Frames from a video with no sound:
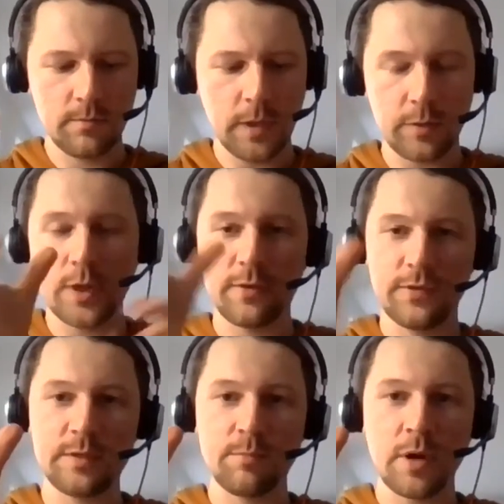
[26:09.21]
like we
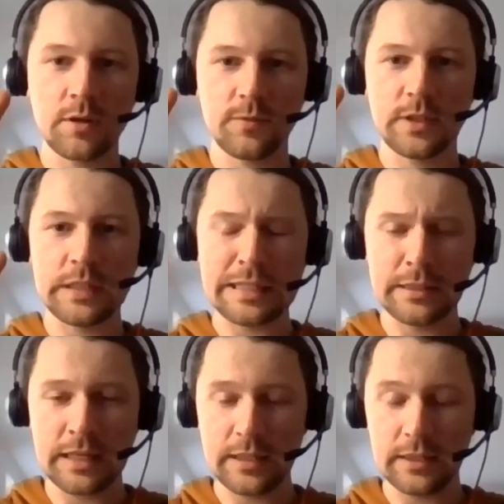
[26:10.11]
have this part of the
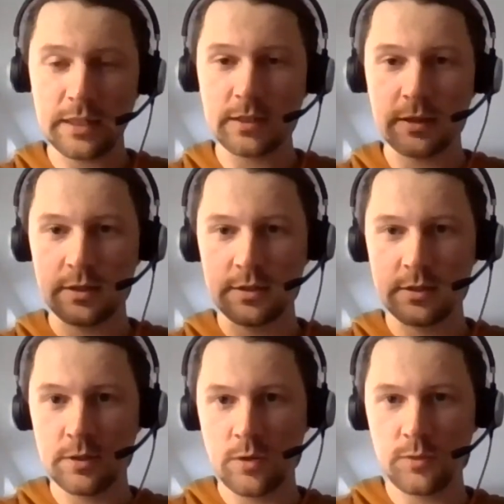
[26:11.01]
data lake that
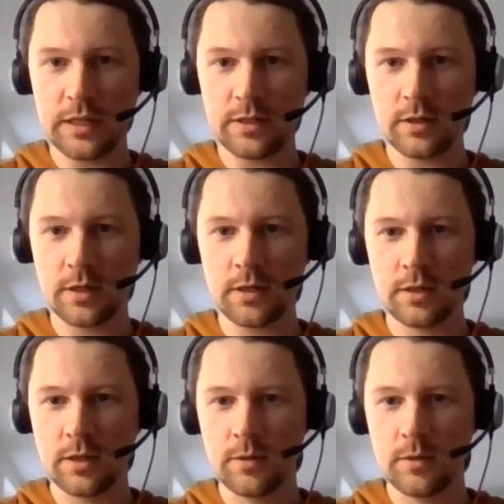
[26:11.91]
is raw data, right?